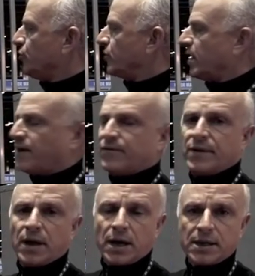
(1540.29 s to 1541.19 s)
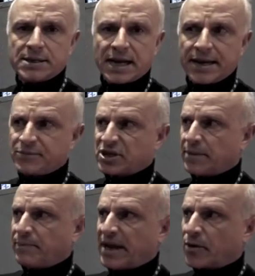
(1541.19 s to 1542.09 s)
You can have uh, time
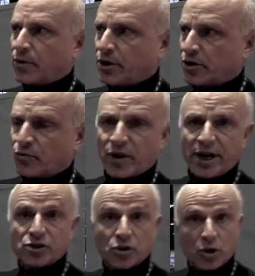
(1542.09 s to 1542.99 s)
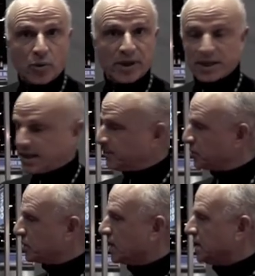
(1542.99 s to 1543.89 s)
setback where you can raise or lower the
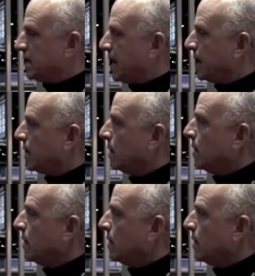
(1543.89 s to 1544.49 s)
temperature of the tank.